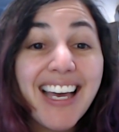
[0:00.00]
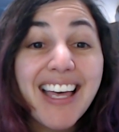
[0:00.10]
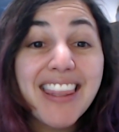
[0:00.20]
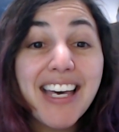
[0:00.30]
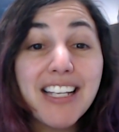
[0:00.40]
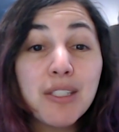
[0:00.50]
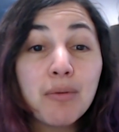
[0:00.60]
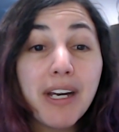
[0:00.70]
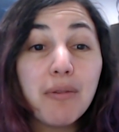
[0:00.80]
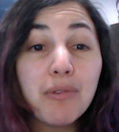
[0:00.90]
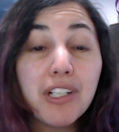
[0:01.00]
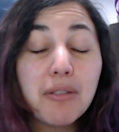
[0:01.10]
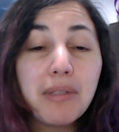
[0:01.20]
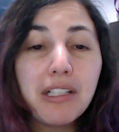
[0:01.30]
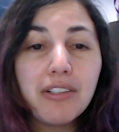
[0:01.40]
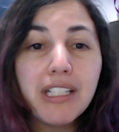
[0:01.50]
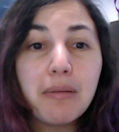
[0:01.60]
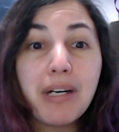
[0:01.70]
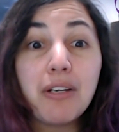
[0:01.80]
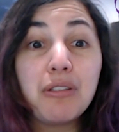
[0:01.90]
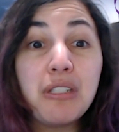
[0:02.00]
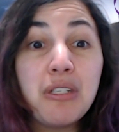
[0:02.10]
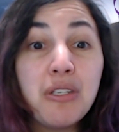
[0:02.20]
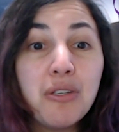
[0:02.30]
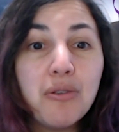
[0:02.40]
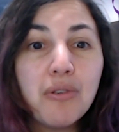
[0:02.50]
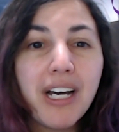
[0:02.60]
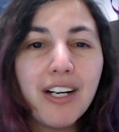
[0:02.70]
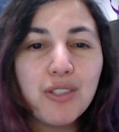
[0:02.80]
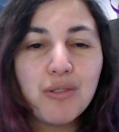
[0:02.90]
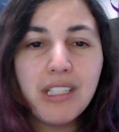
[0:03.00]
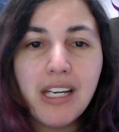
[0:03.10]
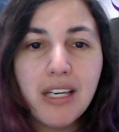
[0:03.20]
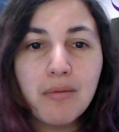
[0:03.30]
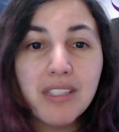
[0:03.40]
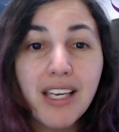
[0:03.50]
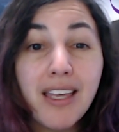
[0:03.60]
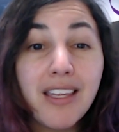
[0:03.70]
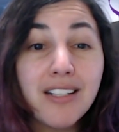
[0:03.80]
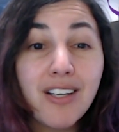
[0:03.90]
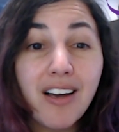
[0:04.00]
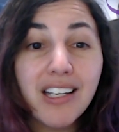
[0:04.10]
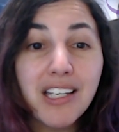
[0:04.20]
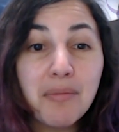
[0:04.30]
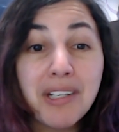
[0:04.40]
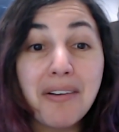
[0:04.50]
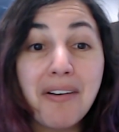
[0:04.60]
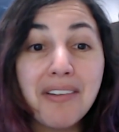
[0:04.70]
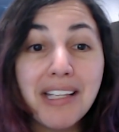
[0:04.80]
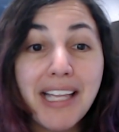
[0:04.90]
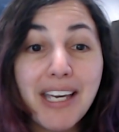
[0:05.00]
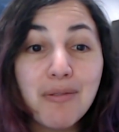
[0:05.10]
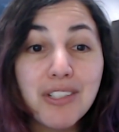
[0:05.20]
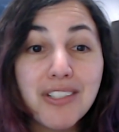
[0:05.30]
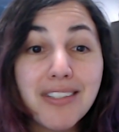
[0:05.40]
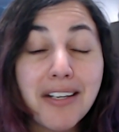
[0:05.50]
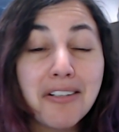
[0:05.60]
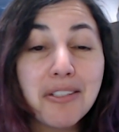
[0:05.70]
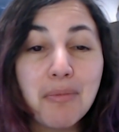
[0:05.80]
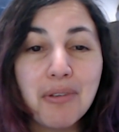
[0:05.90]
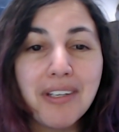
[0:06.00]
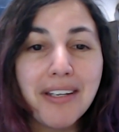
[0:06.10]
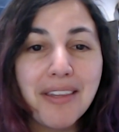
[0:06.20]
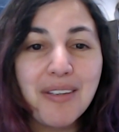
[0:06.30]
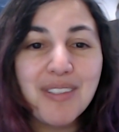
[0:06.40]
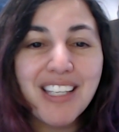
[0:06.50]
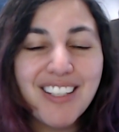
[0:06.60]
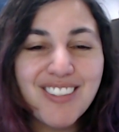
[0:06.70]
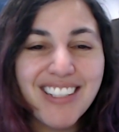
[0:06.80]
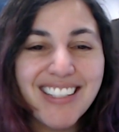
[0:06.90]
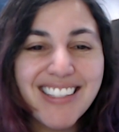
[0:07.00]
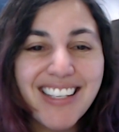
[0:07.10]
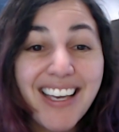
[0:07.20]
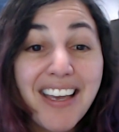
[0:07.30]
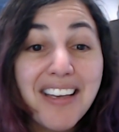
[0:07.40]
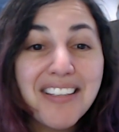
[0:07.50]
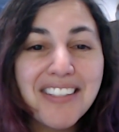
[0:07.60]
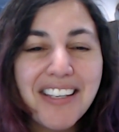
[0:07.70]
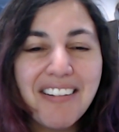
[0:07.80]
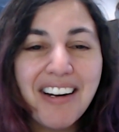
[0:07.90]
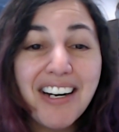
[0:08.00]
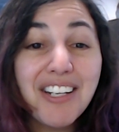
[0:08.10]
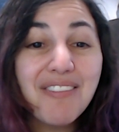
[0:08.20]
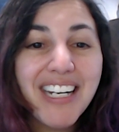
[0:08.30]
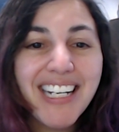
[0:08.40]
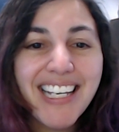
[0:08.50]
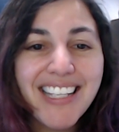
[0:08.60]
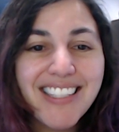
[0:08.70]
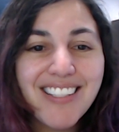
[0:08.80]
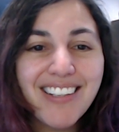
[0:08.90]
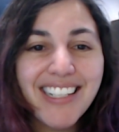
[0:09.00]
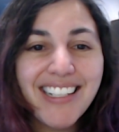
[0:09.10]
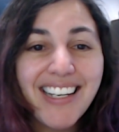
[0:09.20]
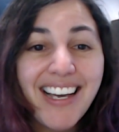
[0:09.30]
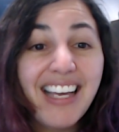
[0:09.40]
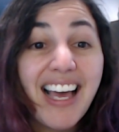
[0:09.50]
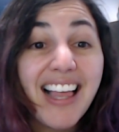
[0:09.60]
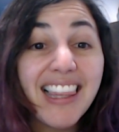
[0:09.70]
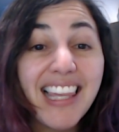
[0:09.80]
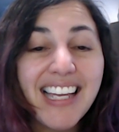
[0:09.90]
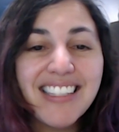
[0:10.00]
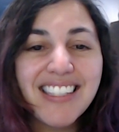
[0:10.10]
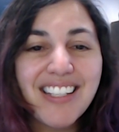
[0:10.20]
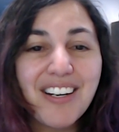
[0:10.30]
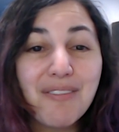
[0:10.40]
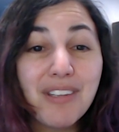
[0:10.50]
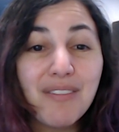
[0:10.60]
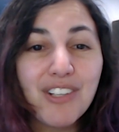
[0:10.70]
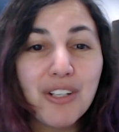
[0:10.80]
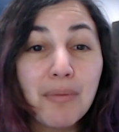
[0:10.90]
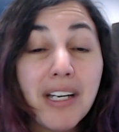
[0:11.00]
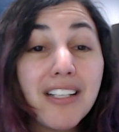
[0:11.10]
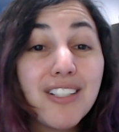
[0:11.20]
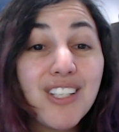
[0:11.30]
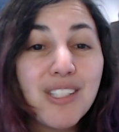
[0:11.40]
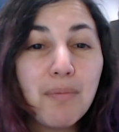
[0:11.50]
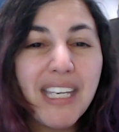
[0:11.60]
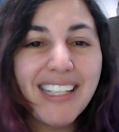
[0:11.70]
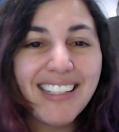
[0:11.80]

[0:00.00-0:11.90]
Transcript: That's right, we're going to be learning about new country names and then talking about all the languages that are spoken in those countries. So, are you ready to get started? Let's start with the verb to speak.